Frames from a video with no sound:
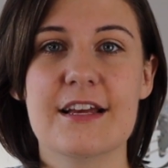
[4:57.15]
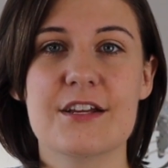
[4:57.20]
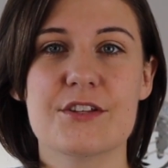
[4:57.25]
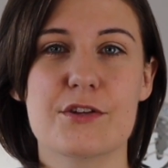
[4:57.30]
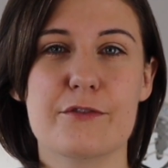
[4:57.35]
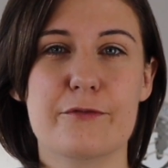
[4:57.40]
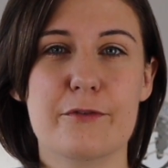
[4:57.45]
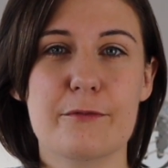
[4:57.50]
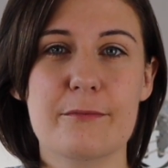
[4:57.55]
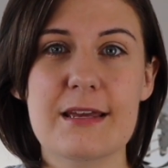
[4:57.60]

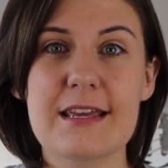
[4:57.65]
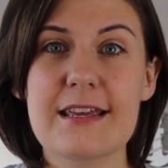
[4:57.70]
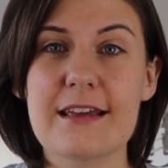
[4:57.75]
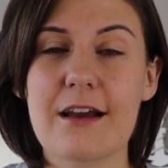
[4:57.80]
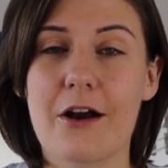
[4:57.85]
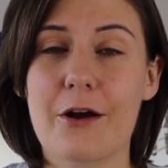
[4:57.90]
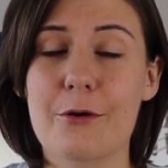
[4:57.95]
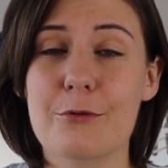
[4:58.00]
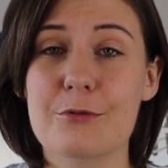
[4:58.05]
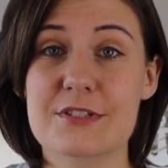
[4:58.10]
So for me,
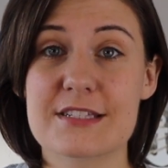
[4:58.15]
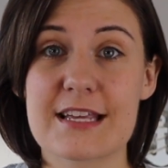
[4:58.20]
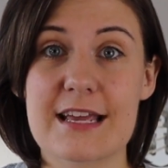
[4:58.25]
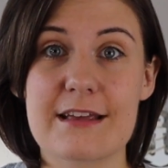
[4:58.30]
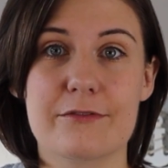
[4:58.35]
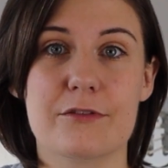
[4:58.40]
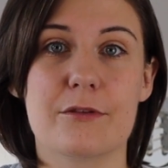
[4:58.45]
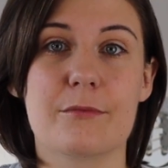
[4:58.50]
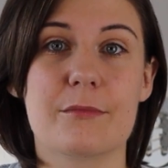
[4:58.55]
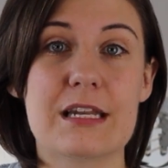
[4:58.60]
I will
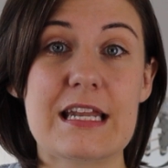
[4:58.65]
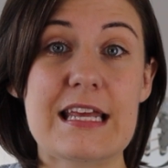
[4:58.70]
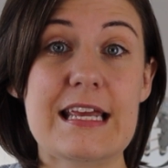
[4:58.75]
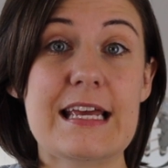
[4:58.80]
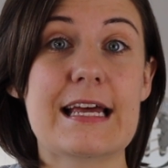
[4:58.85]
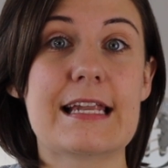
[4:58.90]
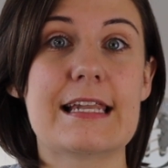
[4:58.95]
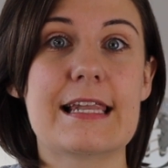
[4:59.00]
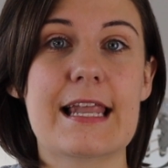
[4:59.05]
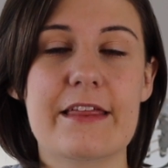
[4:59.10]
save the money
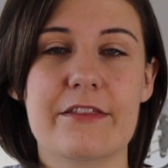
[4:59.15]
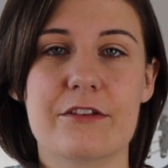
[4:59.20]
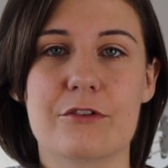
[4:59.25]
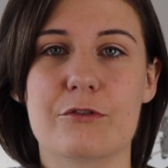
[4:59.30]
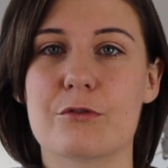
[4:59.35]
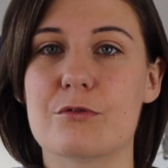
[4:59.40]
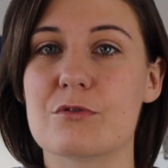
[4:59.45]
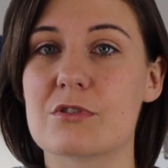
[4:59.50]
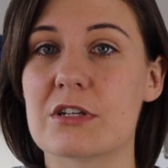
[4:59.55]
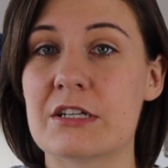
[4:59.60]
and let the
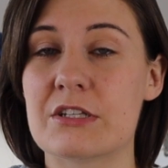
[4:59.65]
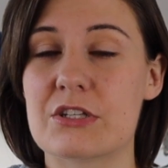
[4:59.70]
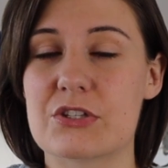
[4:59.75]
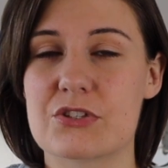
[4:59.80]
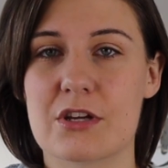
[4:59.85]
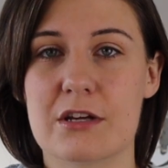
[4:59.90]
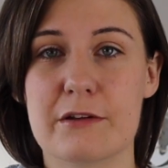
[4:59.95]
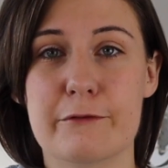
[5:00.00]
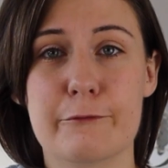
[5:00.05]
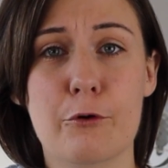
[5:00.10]
cruise line
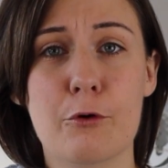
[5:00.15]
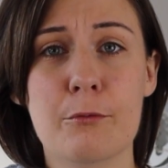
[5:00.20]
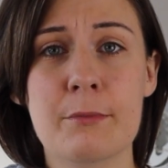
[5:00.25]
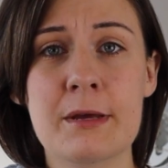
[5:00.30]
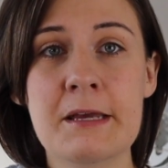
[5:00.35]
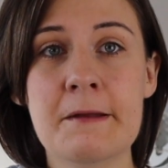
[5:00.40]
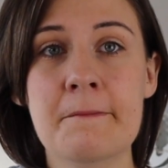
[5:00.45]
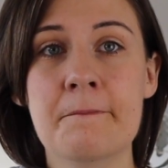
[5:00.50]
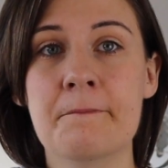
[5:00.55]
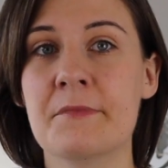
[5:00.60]
decide for
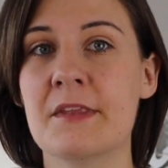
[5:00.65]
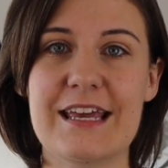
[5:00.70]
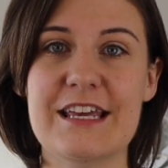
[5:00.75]
me.